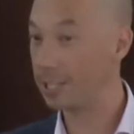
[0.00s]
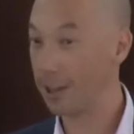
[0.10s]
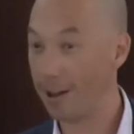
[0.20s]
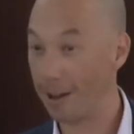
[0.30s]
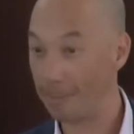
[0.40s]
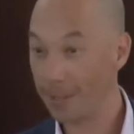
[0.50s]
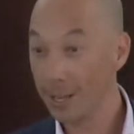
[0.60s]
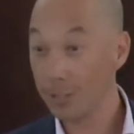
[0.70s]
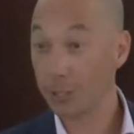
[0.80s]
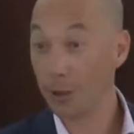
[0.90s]
time.
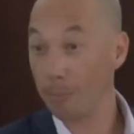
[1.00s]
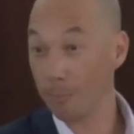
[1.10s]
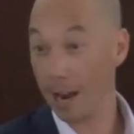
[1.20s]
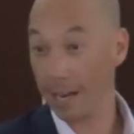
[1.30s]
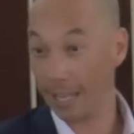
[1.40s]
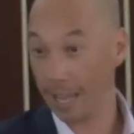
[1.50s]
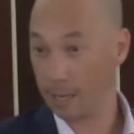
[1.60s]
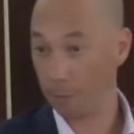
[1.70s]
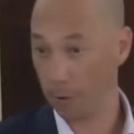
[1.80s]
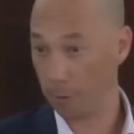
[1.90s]
So Tom Brady,
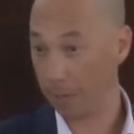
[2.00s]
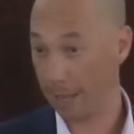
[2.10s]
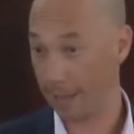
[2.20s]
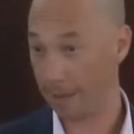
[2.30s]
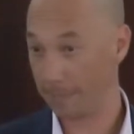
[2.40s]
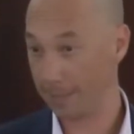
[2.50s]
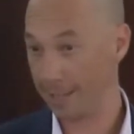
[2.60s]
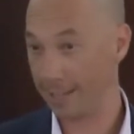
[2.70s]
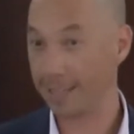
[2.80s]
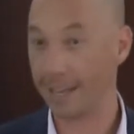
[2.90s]
NFL player.
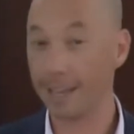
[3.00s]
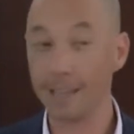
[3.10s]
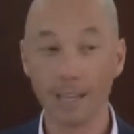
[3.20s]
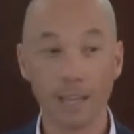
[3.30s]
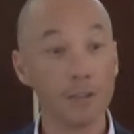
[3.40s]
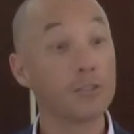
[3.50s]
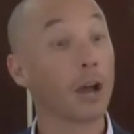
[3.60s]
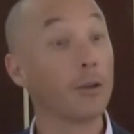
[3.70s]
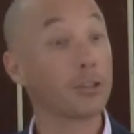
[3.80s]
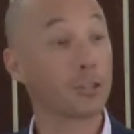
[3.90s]
Okay.
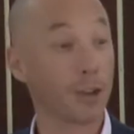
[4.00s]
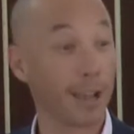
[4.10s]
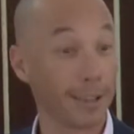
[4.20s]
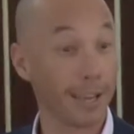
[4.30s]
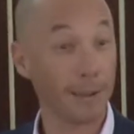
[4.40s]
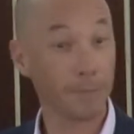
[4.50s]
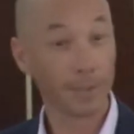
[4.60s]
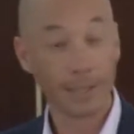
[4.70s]
So in Australia,